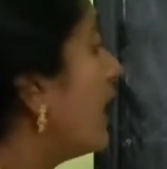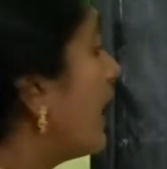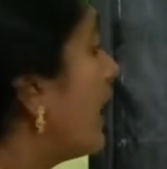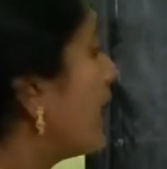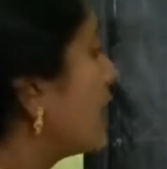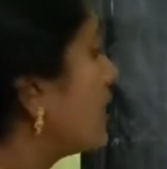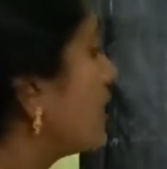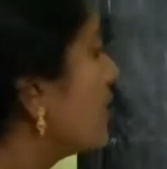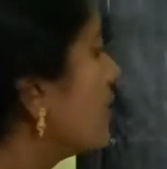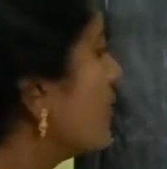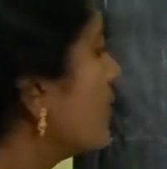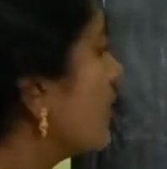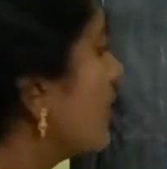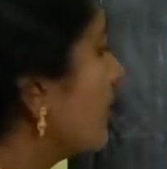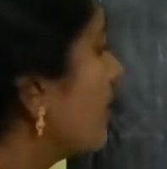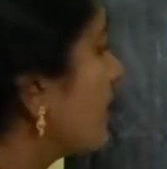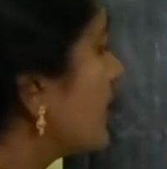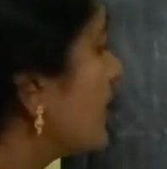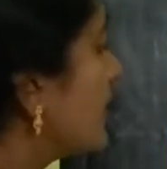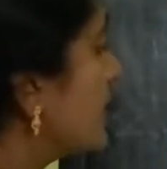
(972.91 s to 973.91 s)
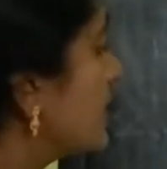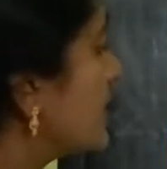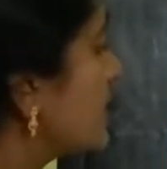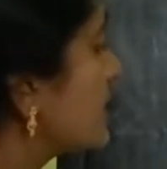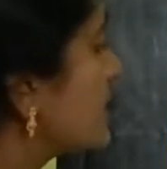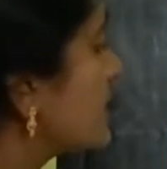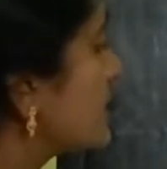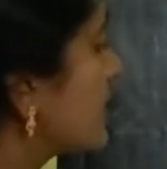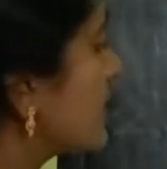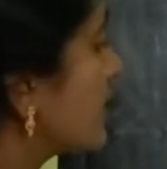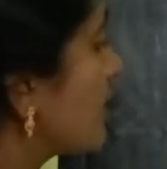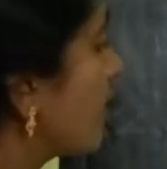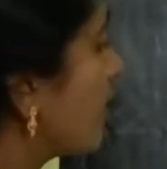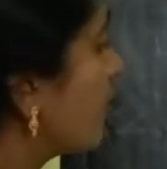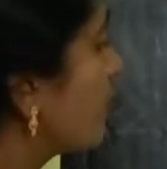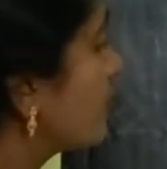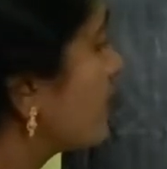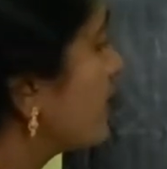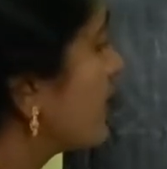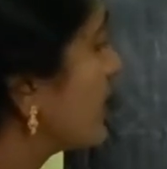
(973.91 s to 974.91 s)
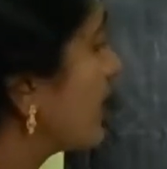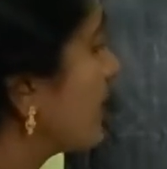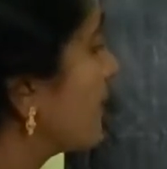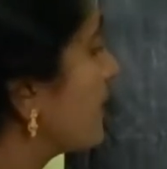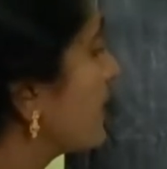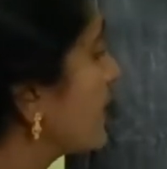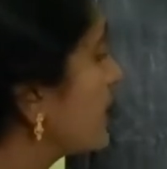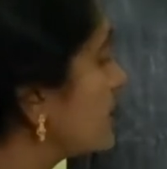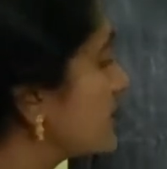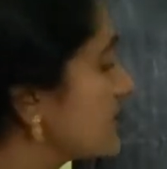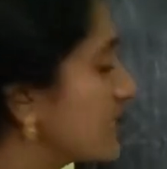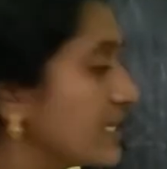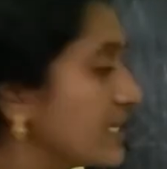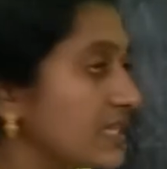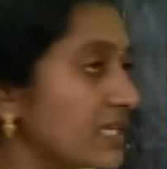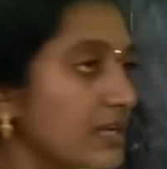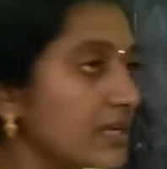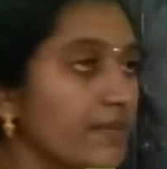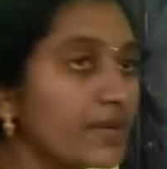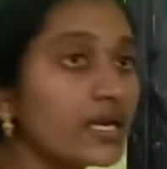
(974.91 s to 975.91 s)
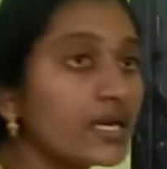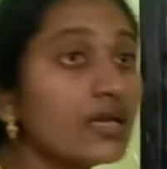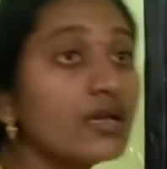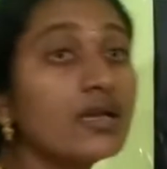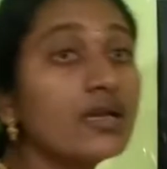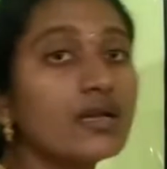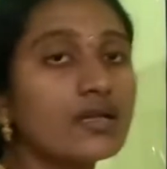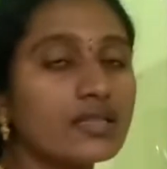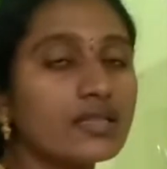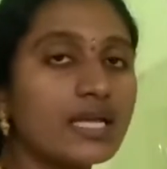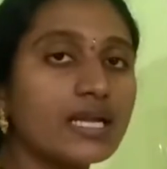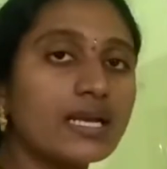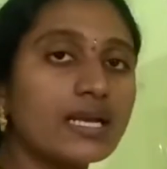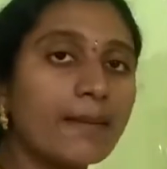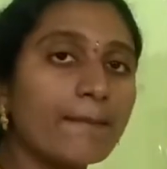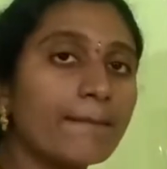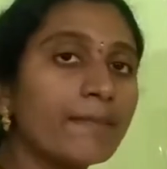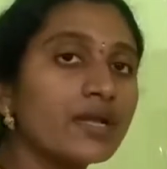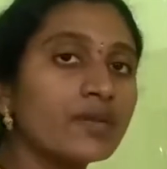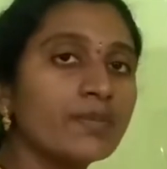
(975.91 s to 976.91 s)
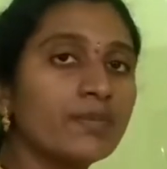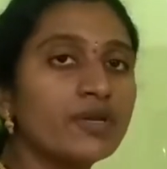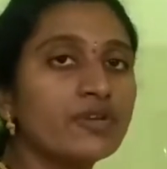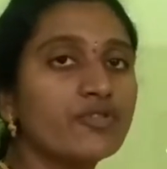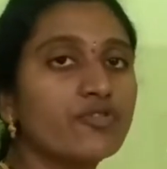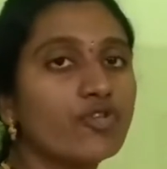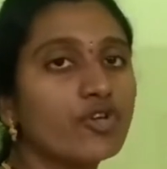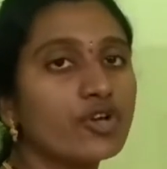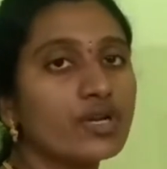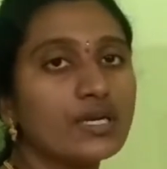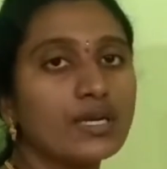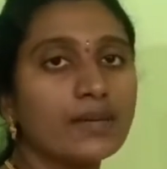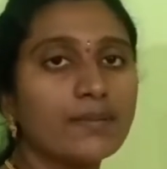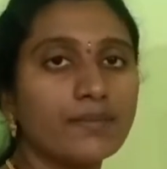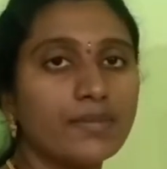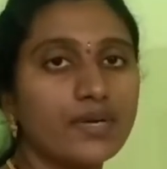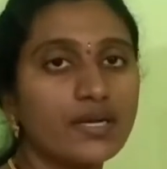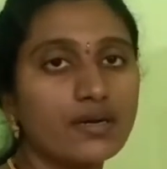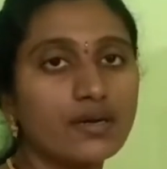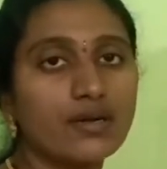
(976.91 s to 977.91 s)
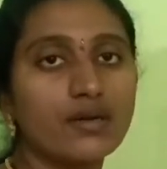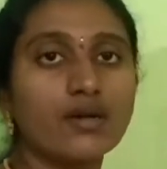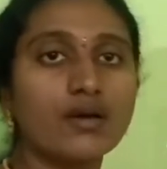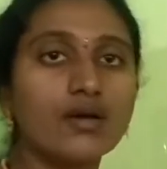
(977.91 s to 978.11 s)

And predecessor of the number is nothing but the number before number.